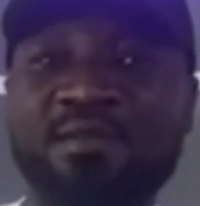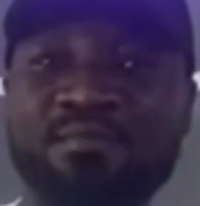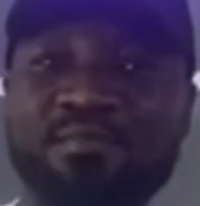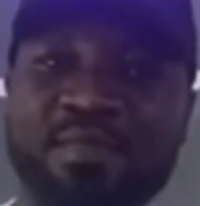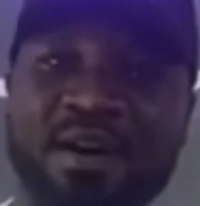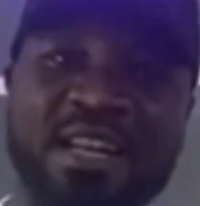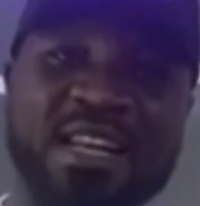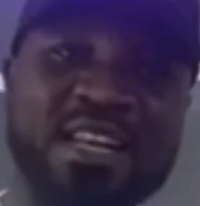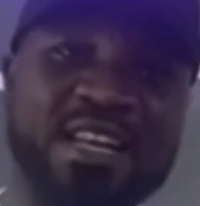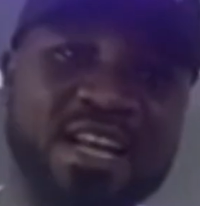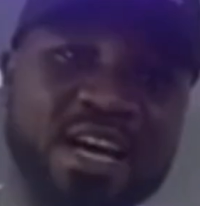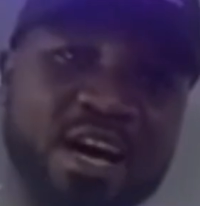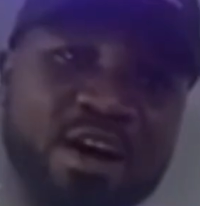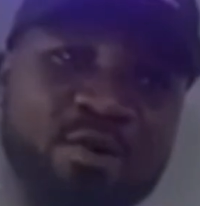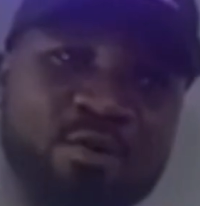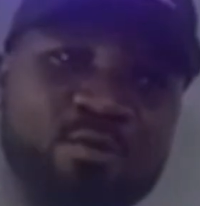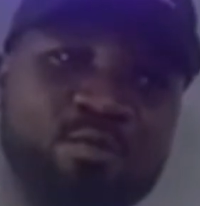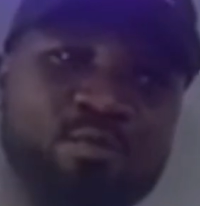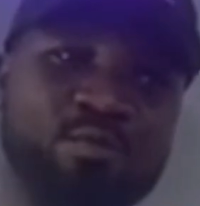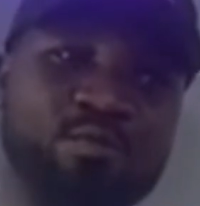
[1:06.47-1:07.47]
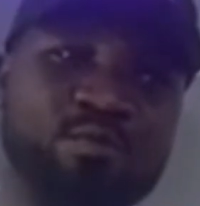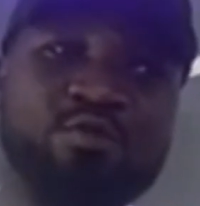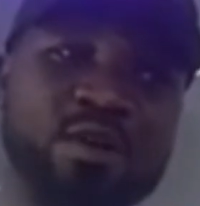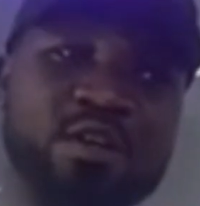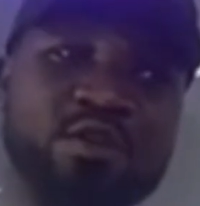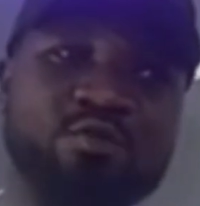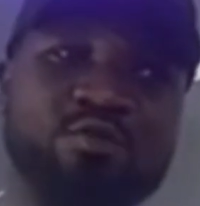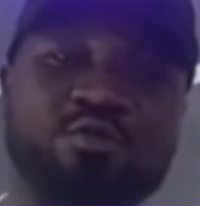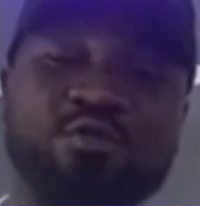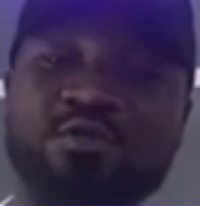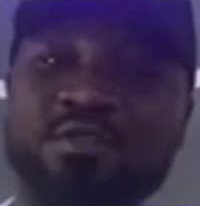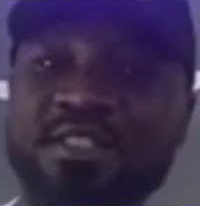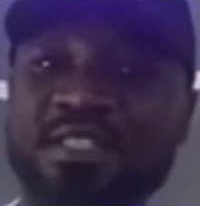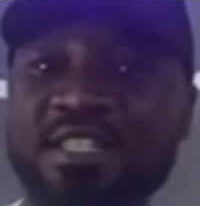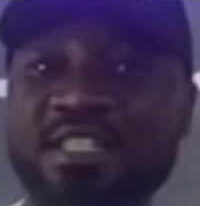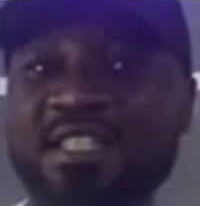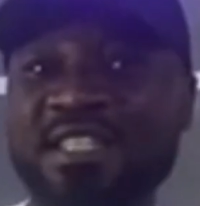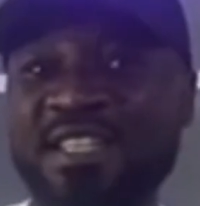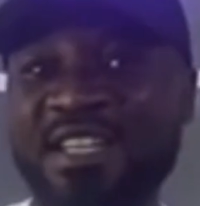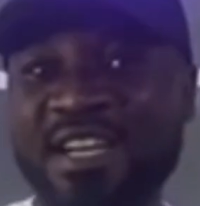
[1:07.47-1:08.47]
But now, when you go to
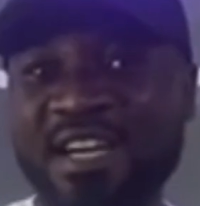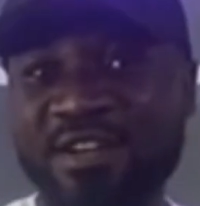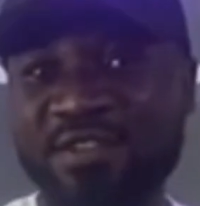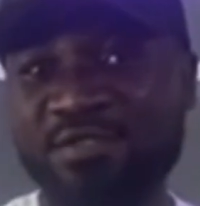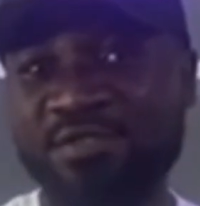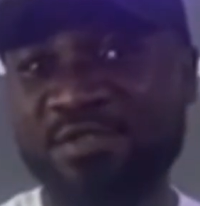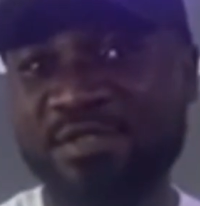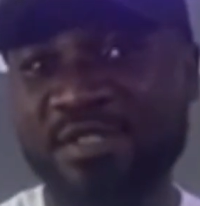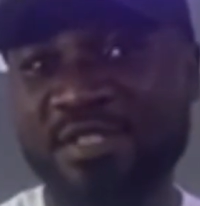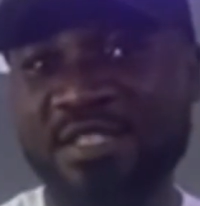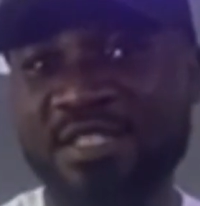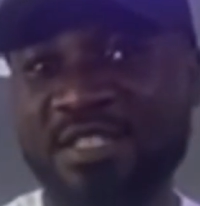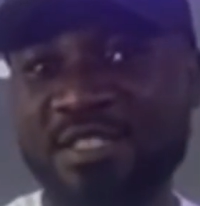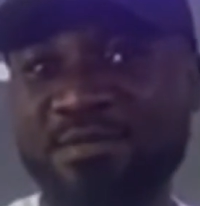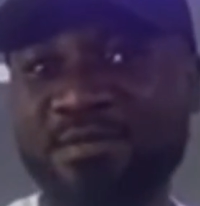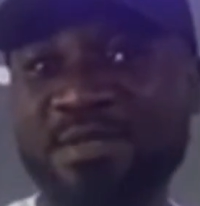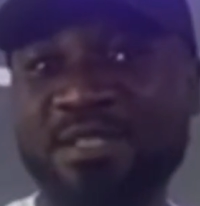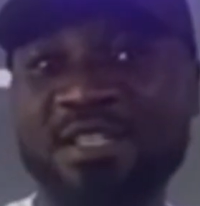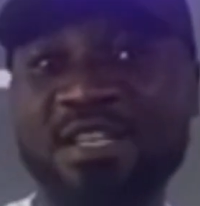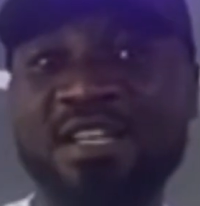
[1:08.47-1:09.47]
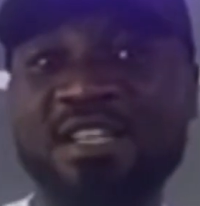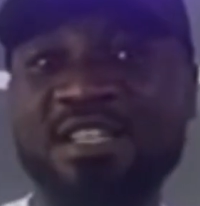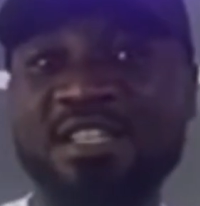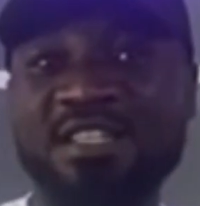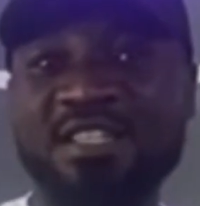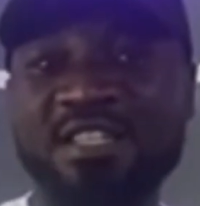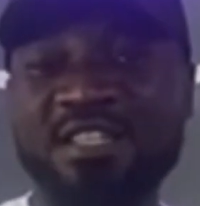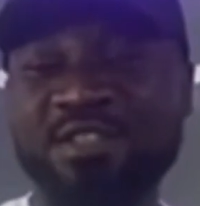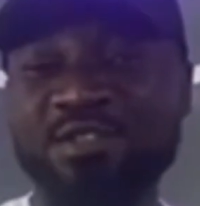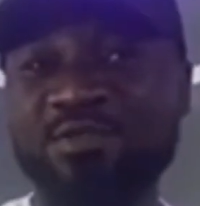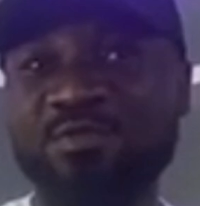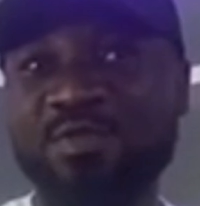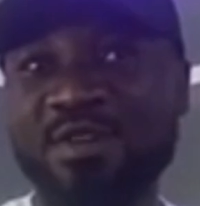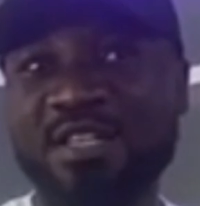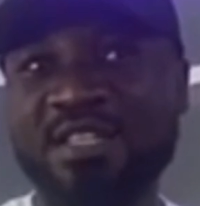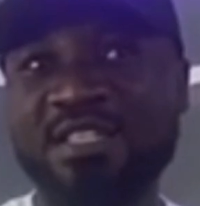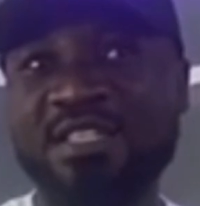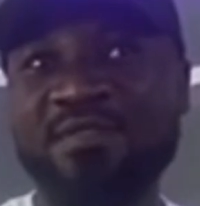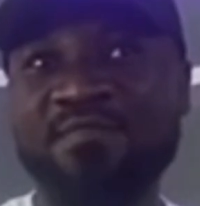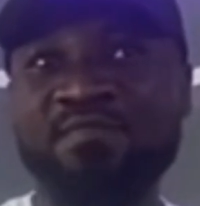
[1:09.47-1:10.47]
certain countries, especially in the
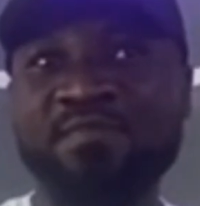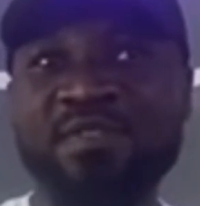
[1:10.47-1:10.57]
US,